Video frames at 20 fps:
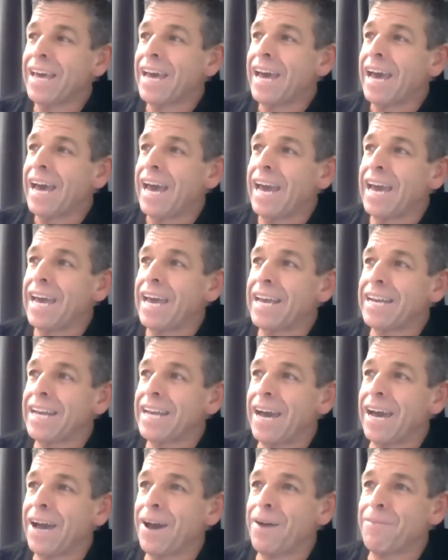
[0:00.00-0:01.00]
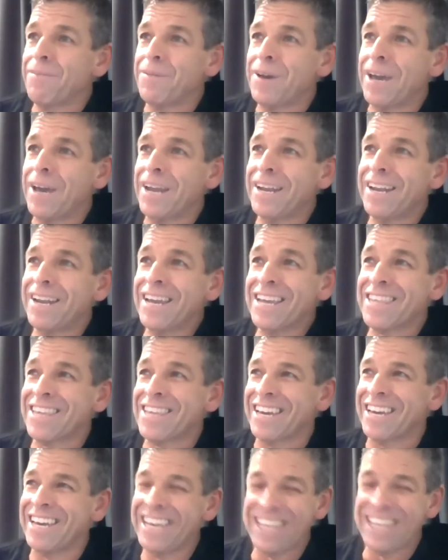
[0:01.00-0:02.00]
And next thing,
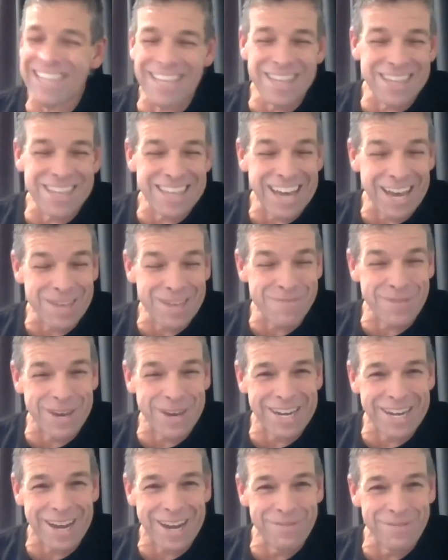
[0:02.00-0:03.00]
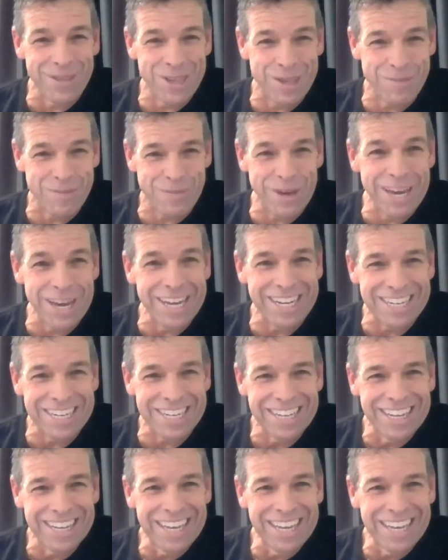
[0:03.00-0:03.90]
he just starts picking up this speed.